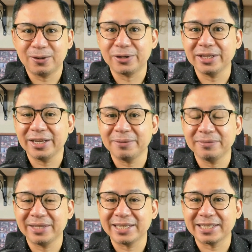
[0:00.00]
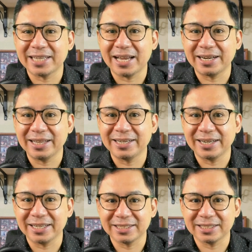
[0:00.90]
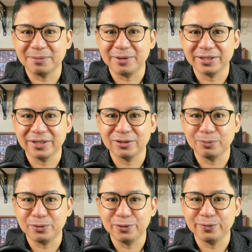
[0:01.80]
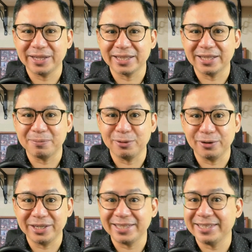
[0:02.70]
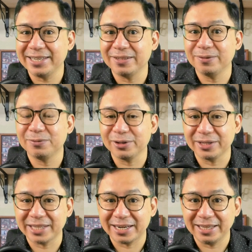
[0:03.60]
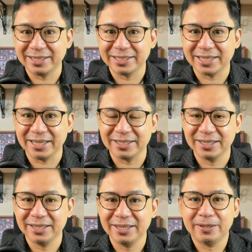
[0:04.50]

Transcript: on him necessarily rests the burden to prove that the employee indeed voluntarily resigned.